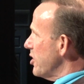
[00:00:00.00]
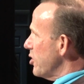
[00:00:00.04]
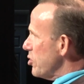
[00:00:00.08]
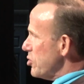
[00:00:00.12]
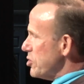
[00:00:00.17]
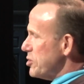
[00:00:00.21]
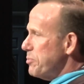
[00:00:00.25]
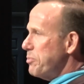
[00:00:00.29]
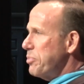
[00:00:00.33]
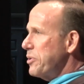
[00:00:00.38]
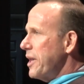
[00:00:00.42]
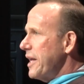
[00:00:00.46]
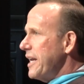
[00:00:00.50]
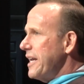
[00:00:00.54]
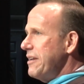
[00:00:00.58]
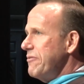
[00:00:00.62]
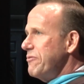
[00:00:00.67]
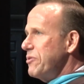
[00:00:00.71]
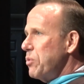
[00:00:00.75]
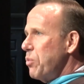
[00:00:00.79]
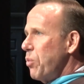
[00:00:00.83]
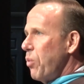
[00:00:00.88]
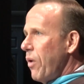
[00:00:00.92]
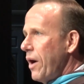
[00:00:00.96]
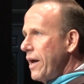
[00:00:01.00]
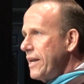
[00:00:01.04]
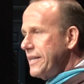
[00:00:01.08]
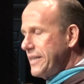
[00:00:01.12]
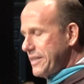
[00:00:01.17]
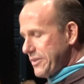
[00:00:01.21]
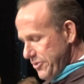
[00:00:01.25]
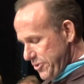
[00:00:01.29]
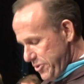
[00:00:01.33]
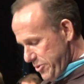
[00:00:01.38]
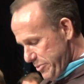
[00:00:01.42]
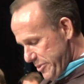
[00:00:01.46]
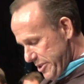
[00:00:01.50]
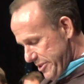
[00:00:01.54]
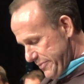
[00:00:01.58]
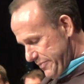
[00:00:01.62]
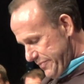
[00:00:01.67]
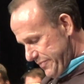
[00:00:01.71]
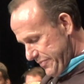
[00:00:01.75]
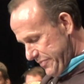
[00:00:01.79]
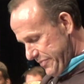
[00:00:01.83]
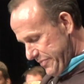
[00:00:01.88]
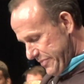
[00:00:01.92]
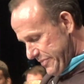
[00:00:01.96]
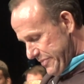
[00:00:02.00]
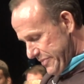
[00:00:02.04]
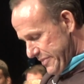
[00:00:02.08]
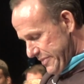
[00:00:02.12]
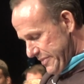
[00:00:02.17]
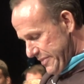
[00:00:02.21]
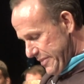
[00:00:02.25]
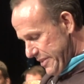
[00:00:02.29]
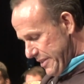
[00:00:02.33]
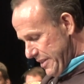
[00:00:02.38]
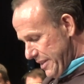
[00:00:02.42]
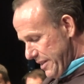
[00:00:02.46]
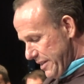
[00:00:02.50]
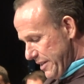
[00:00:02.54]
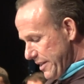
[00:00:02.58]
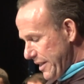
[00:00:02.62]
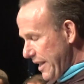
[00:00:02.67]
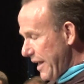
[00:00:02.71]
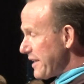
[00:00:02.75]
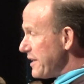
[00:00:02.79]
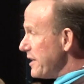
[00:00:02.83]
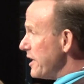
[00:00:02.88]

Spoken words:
or to play even one instrument, let